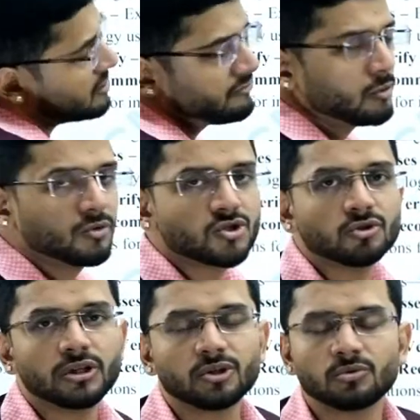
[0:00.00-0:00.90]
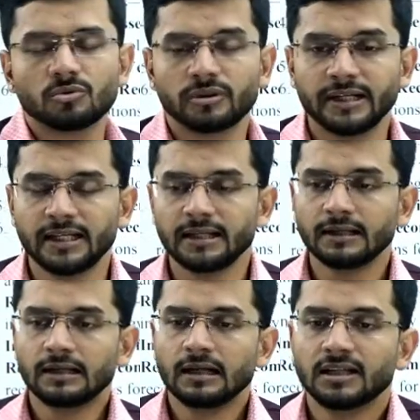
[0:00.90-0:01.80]
first and foremost, you need to
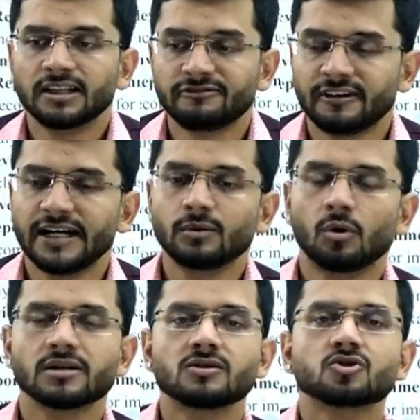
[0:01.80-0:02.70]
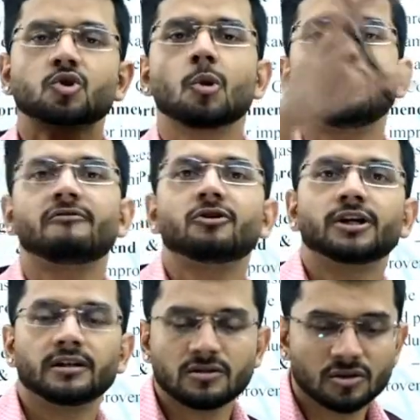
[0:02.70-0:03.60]
really define what is your scope
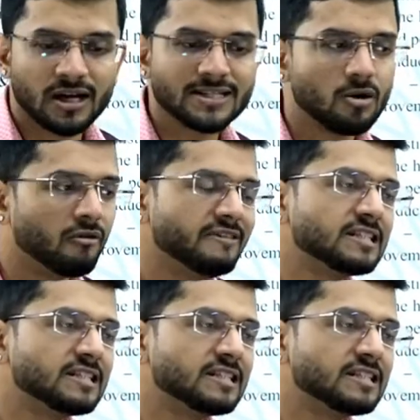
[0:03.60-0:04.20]
of audit. Guys,